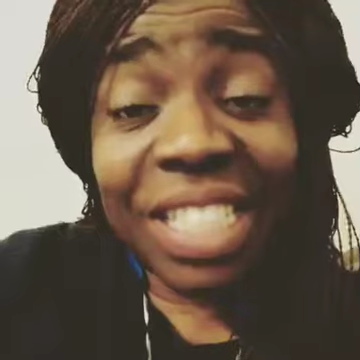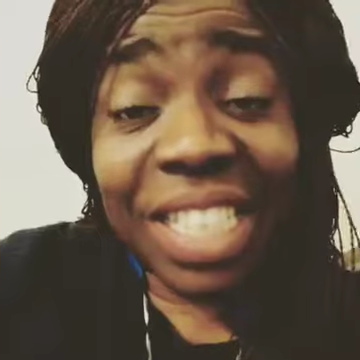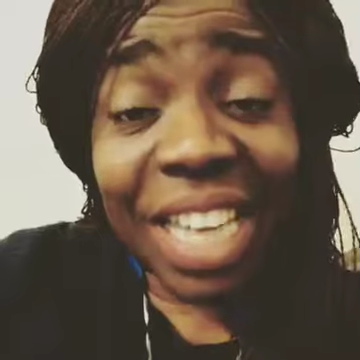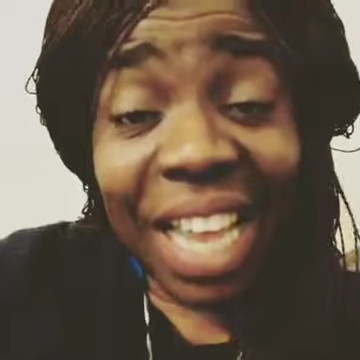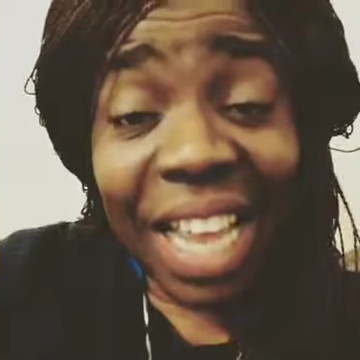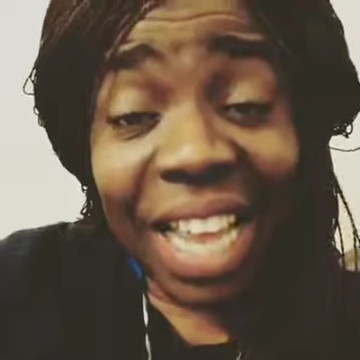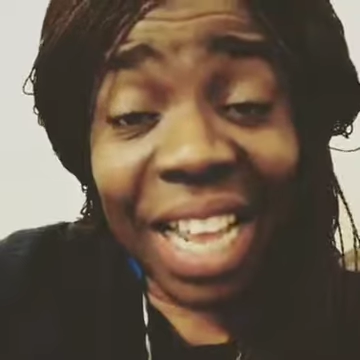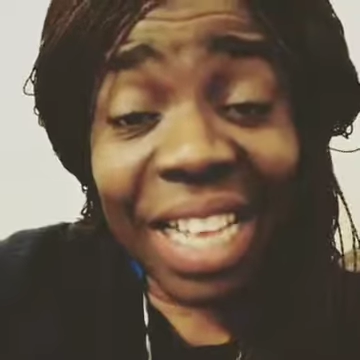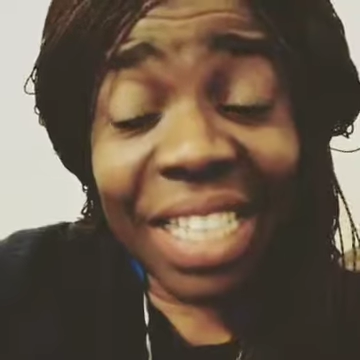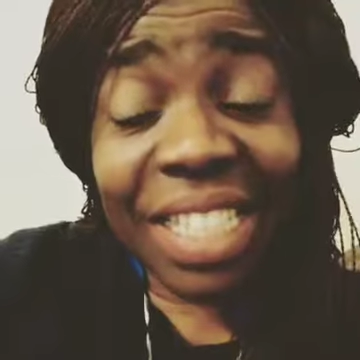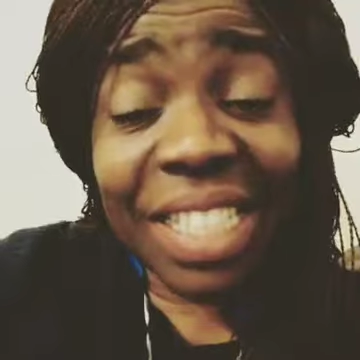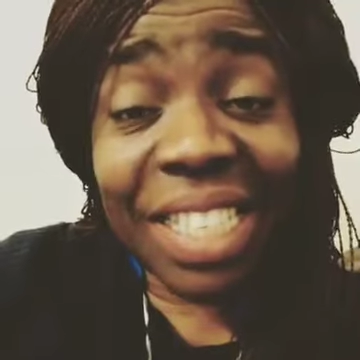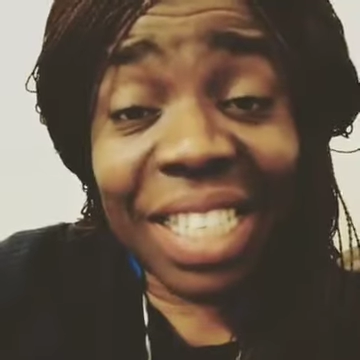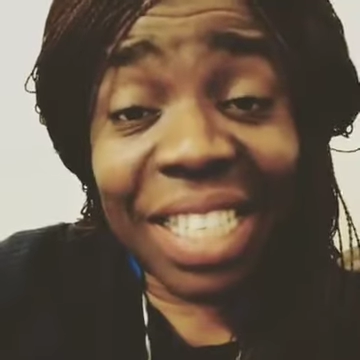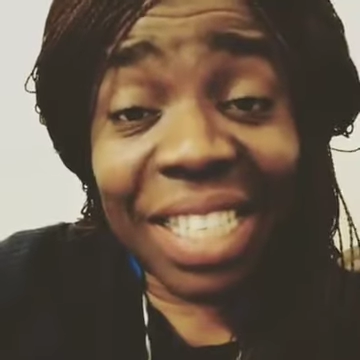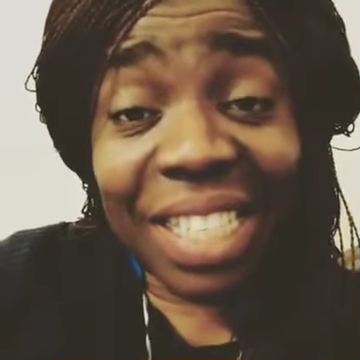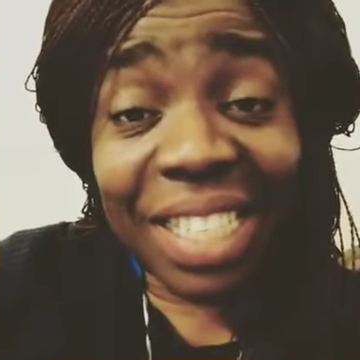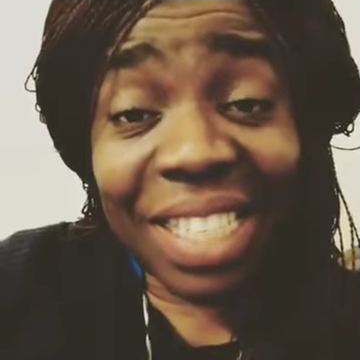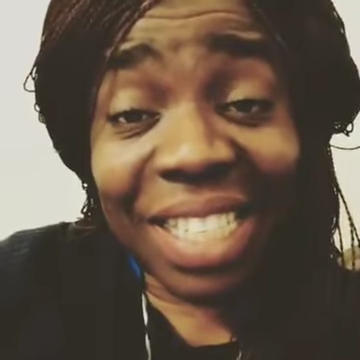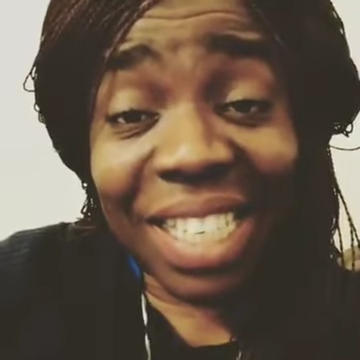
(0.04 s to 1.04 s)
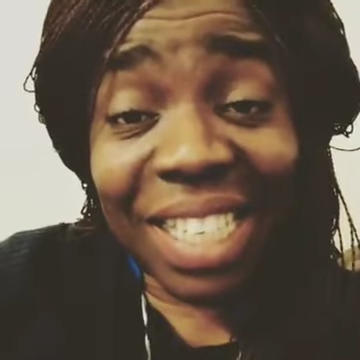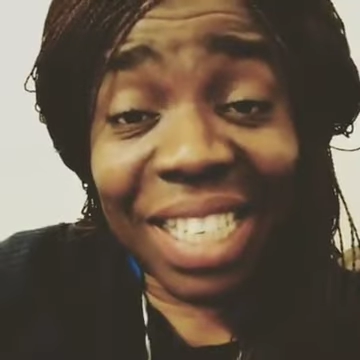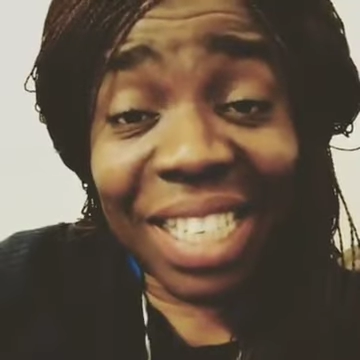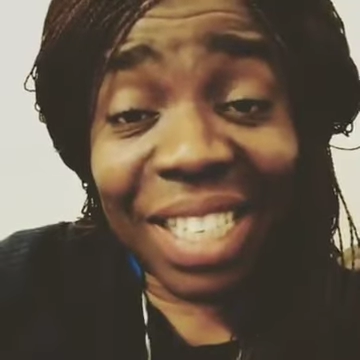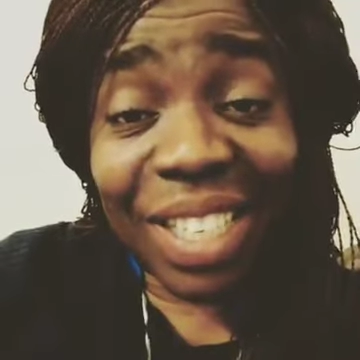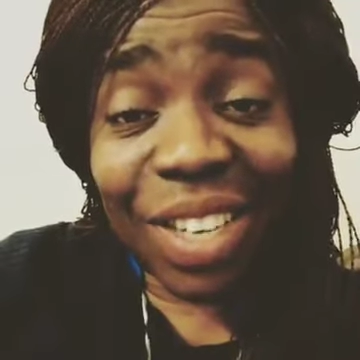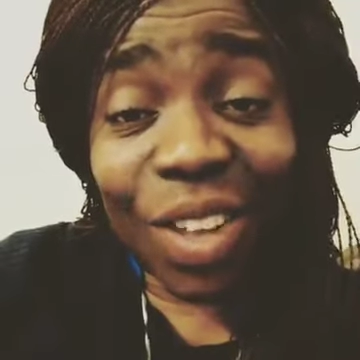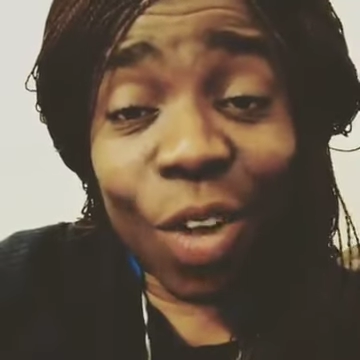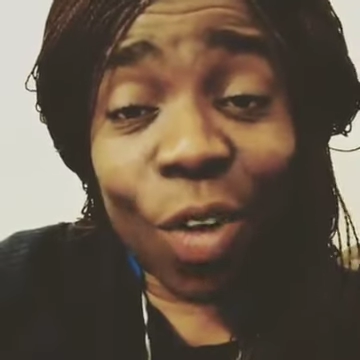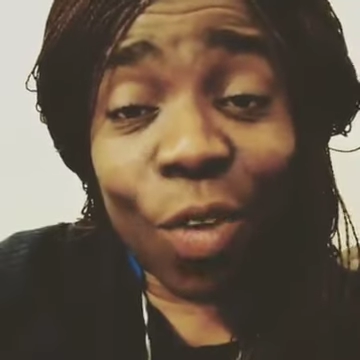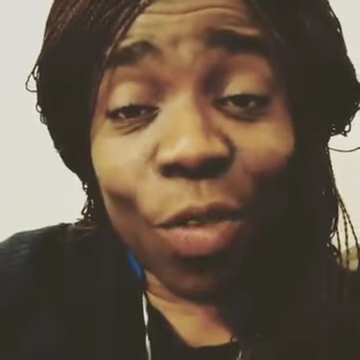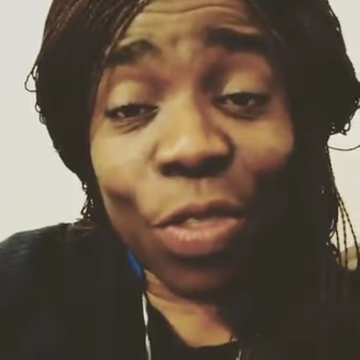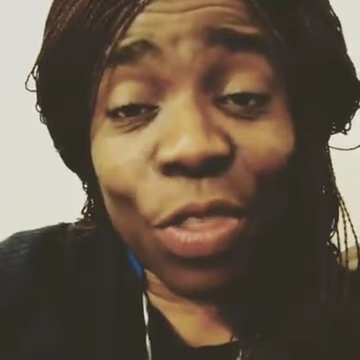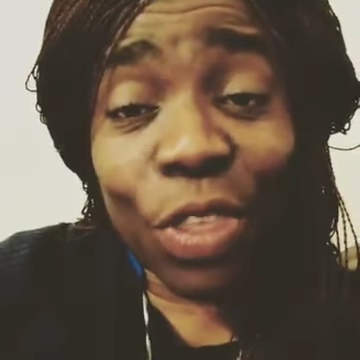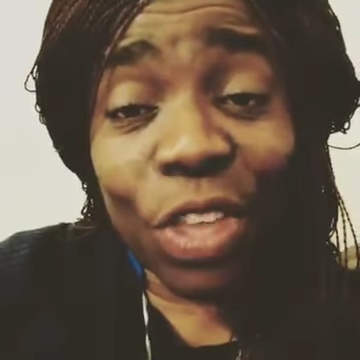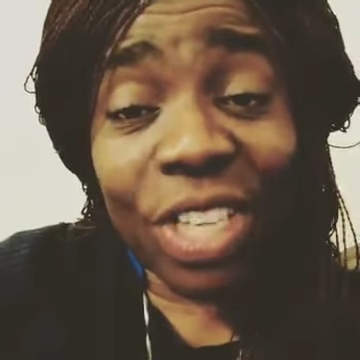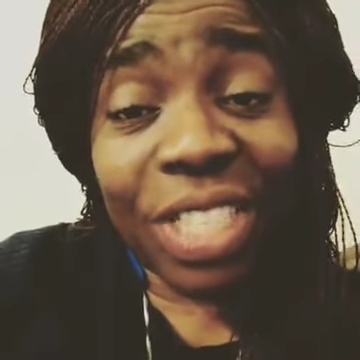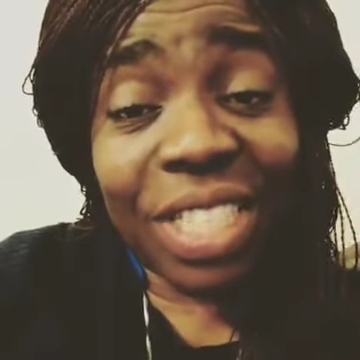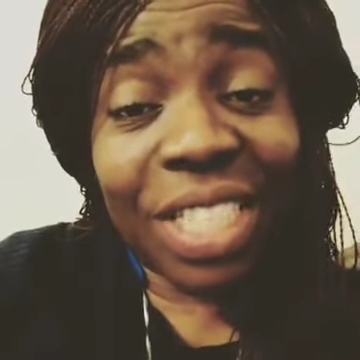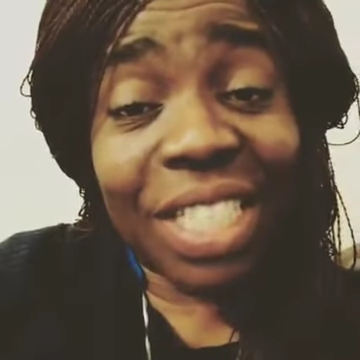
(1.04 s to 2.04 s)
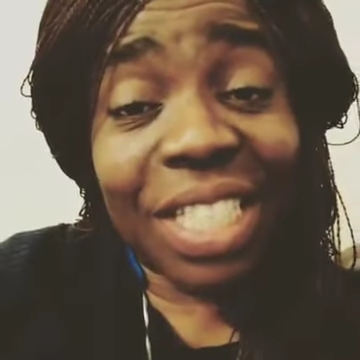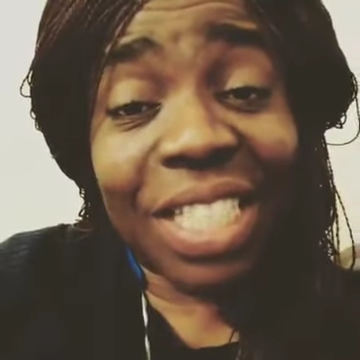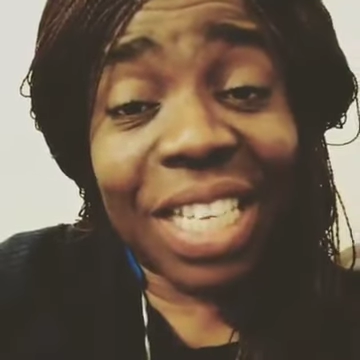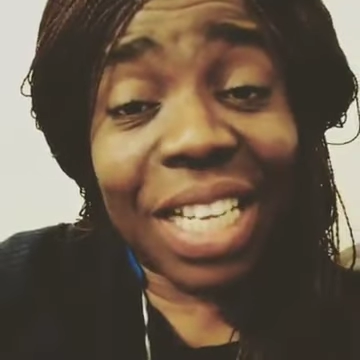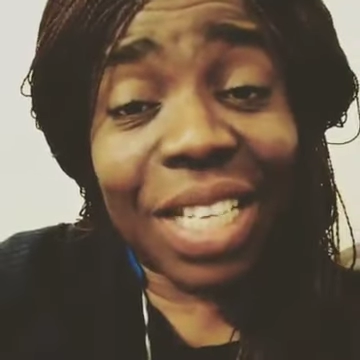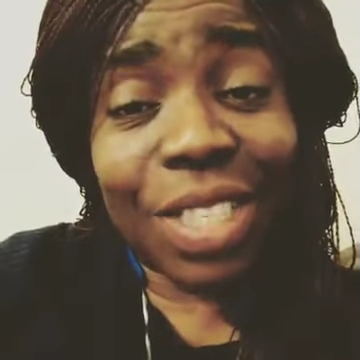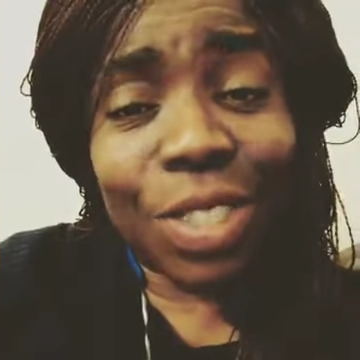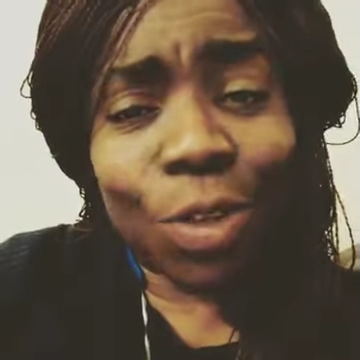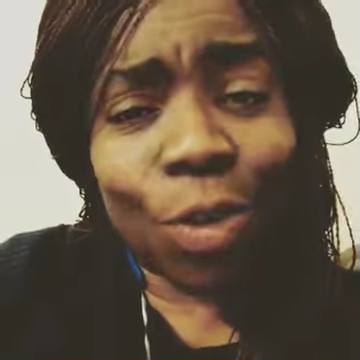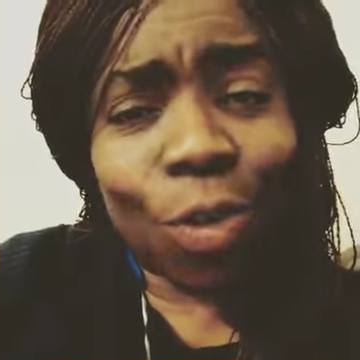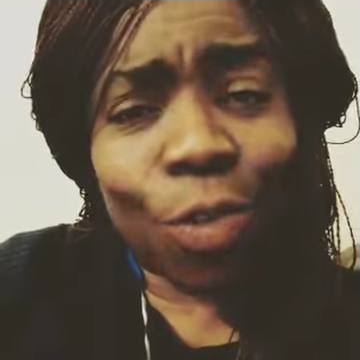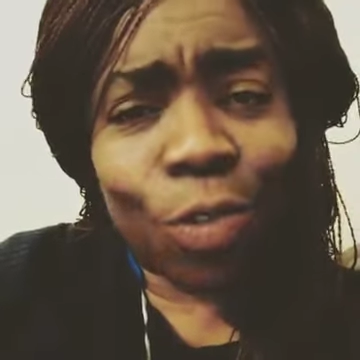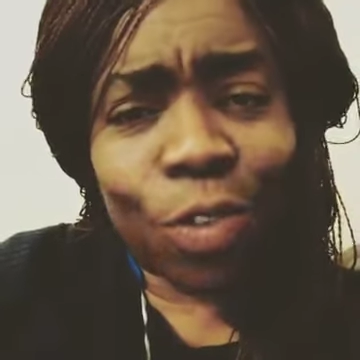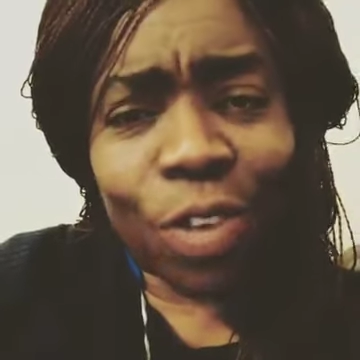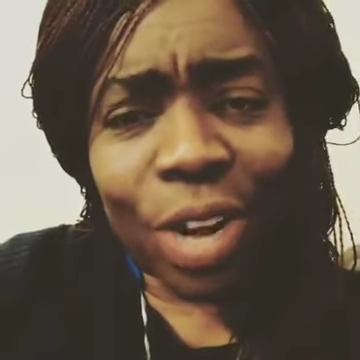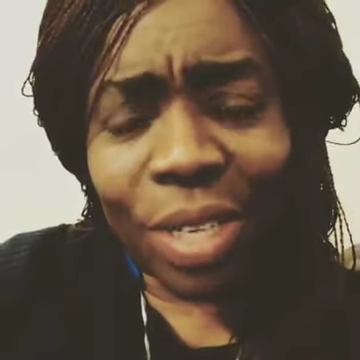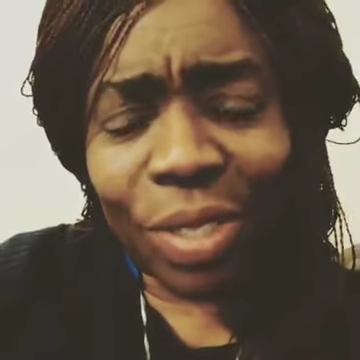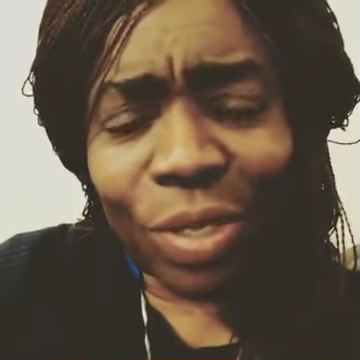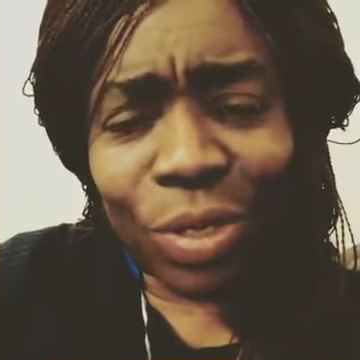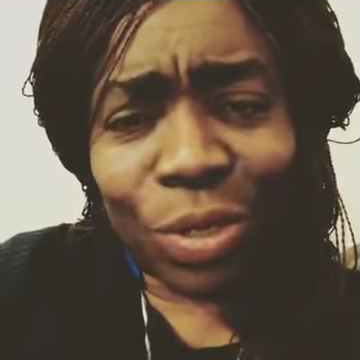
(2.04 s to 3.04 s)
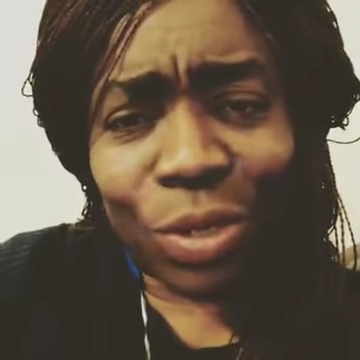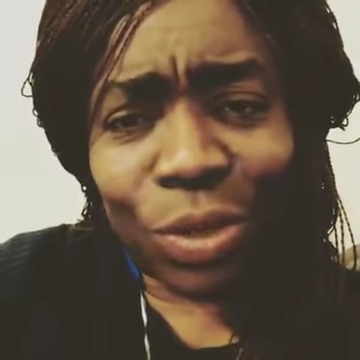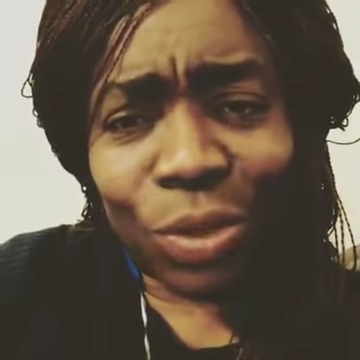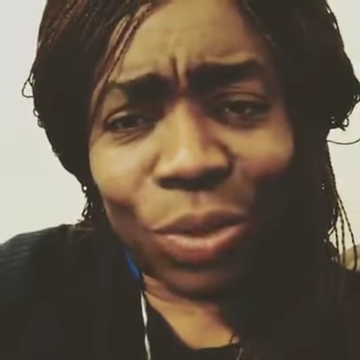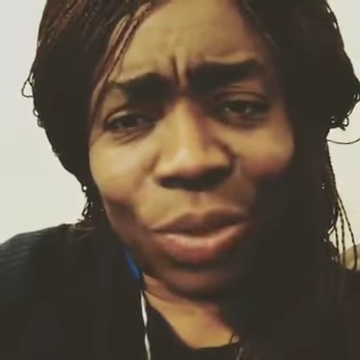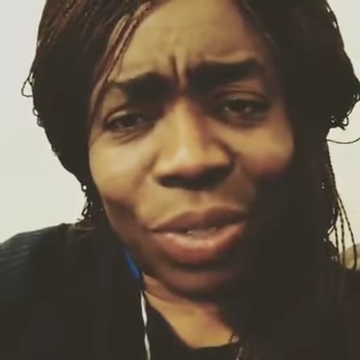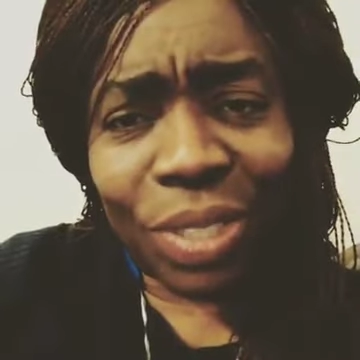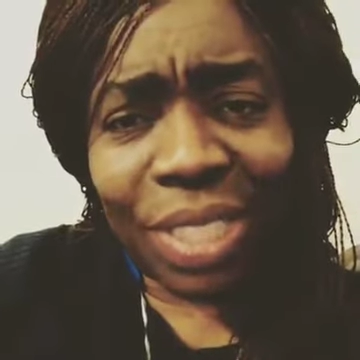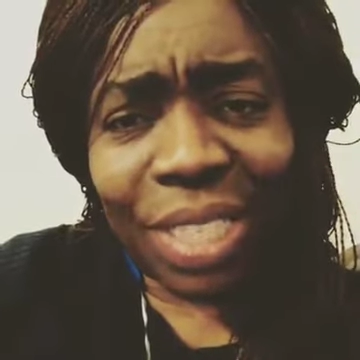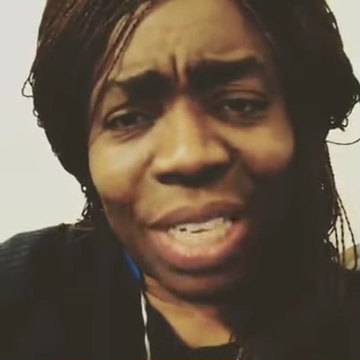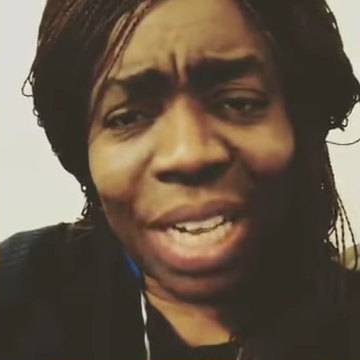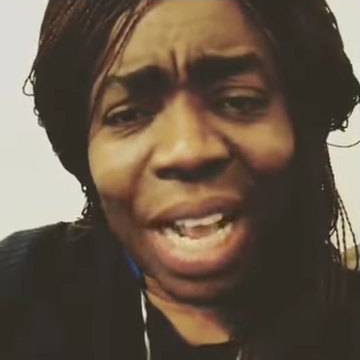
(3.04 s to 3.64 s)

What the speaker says: Day 16 of 30 Days of Gratitude.